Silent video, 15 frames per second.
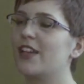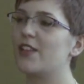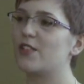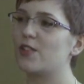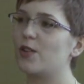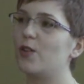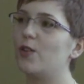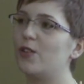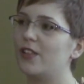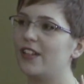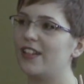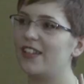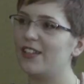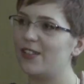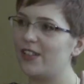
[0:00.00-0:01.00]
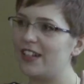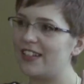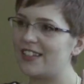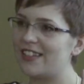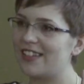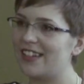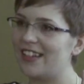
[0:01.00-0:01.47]
So you know,
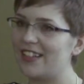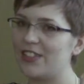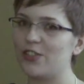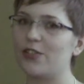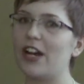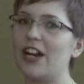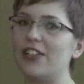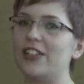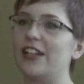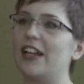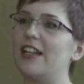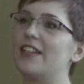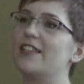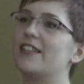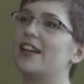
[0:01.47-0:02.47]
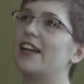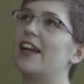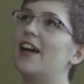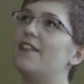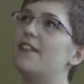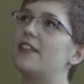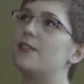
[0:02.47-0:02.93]
it's it's tragic, and it's
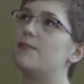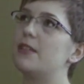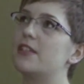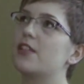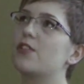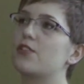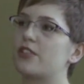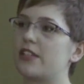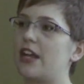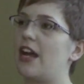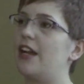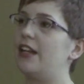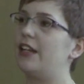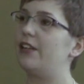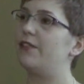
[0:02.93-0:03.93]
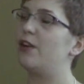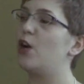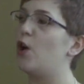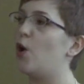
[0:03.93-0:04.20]
again this misunderstanding of